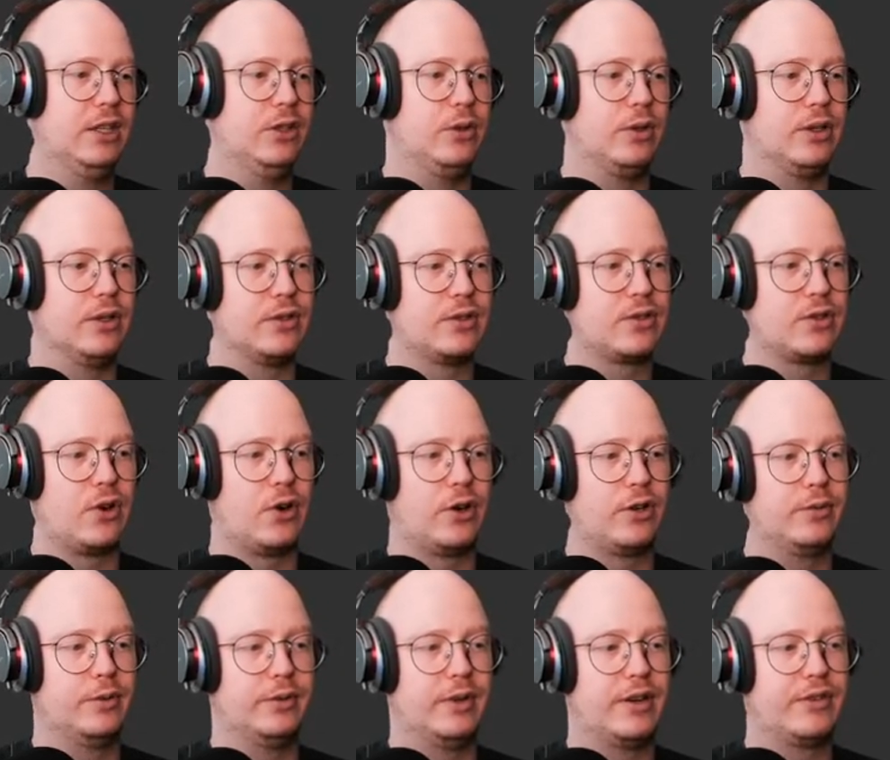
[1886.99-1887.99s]
you can
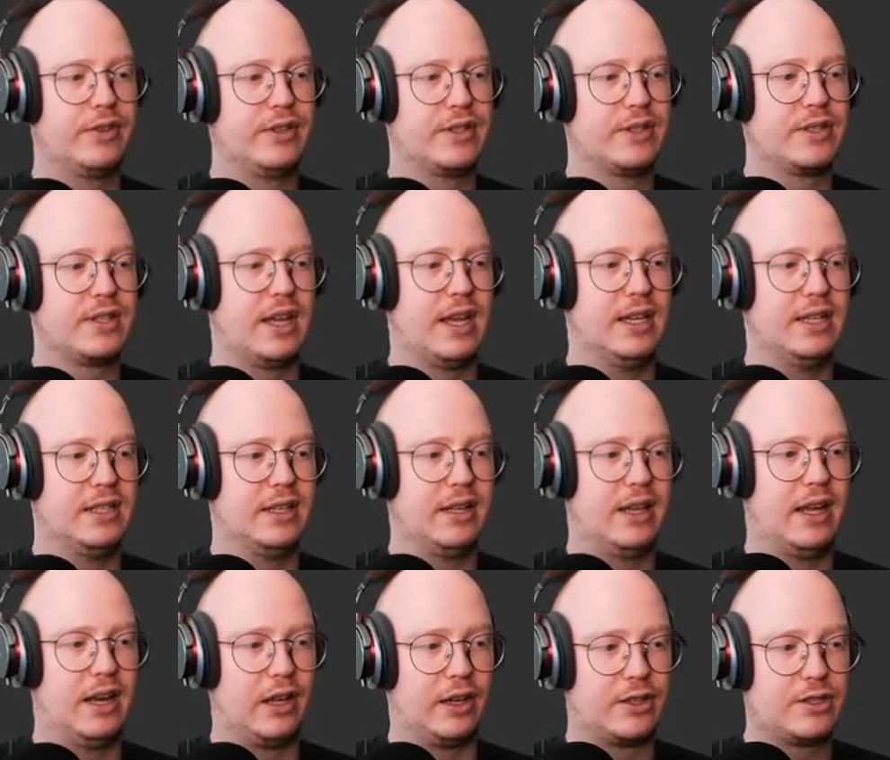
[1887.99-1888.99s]
start with reference and
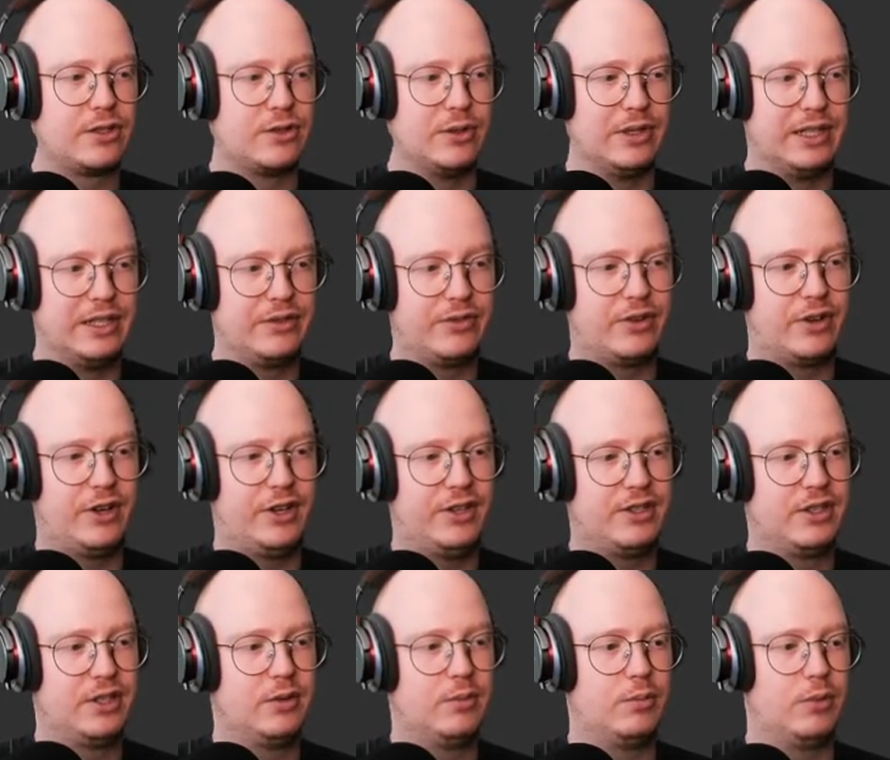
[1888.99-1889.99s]
and like solidify
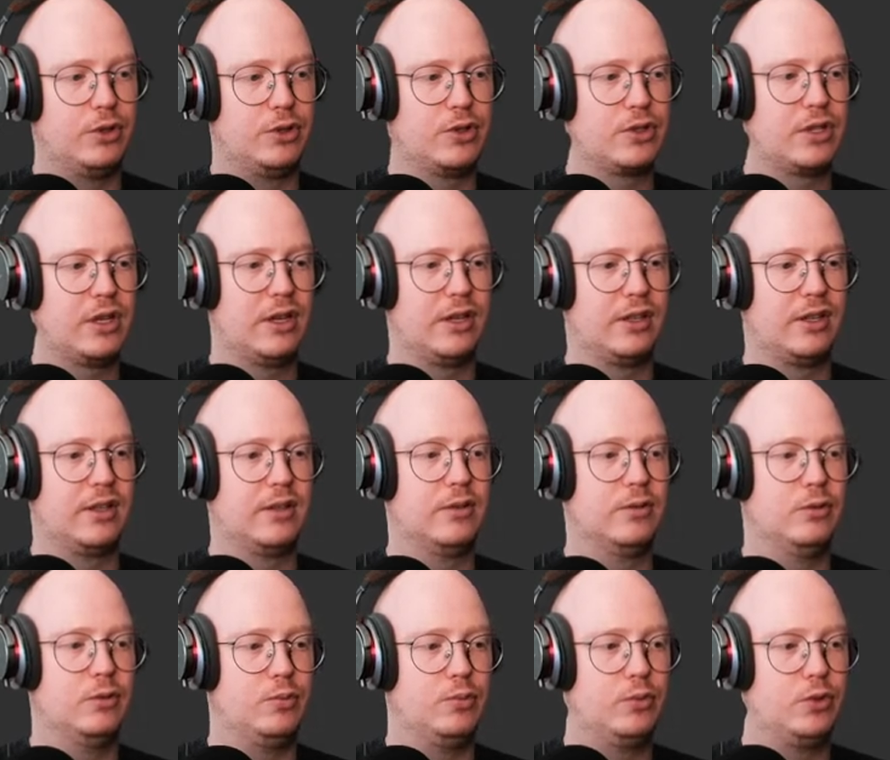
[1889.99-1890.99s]
it but just like
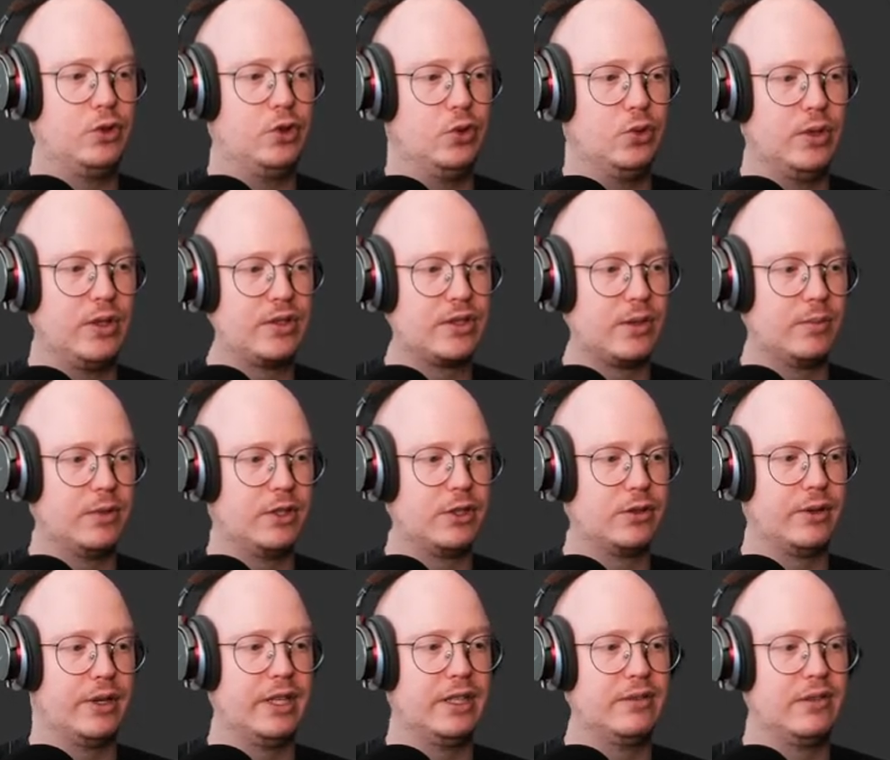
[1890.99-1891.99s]
doing something
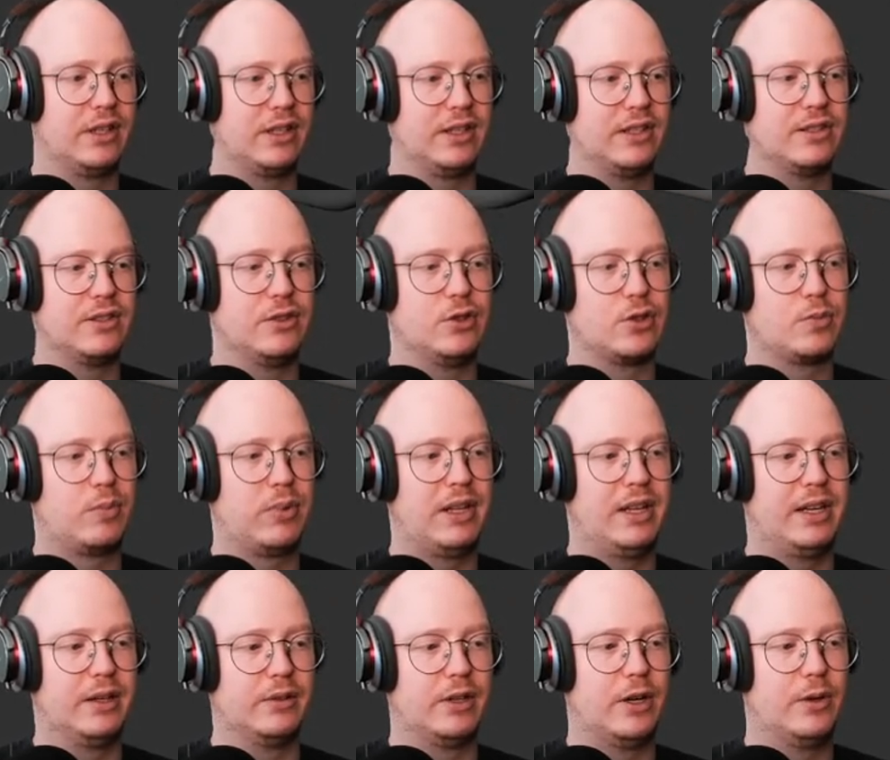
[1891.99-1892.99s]
creative like this and just
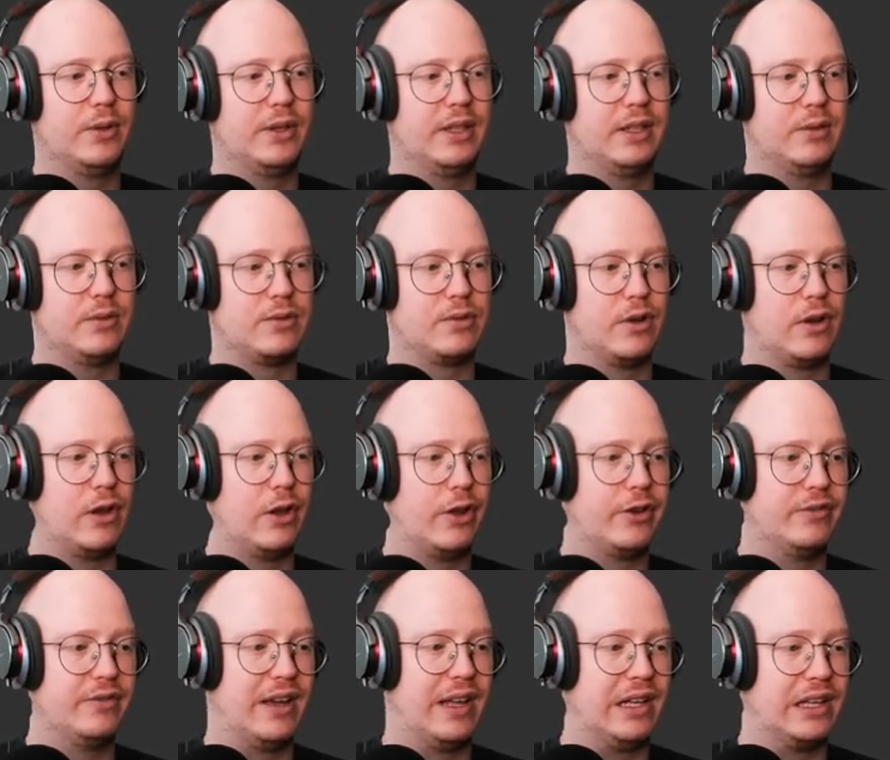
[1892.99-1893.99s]
playing around there's a lot of
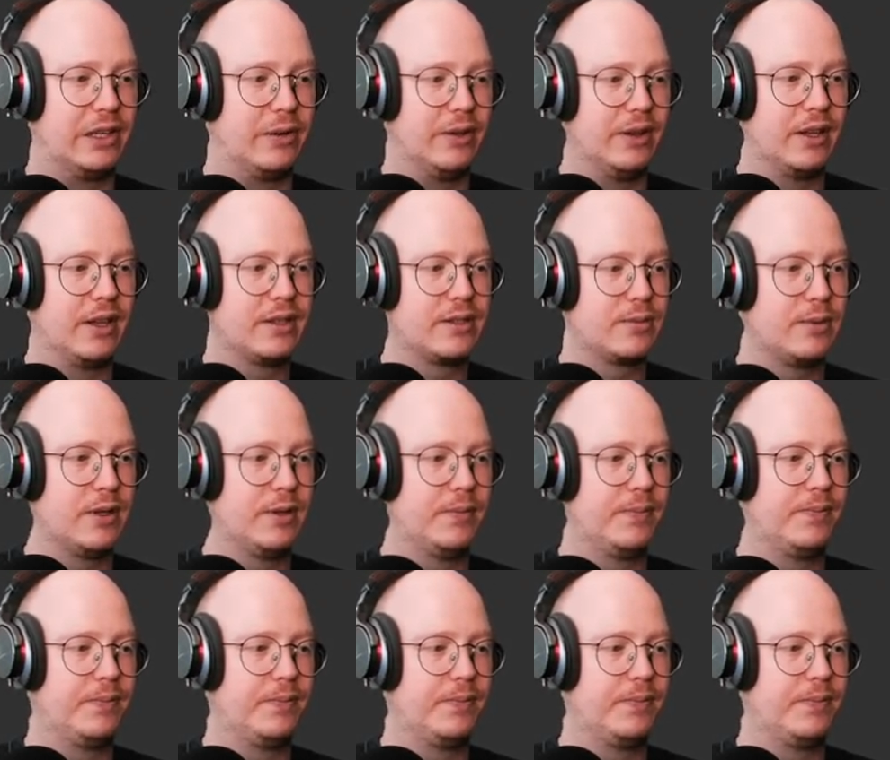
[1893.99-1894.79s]
value in that as well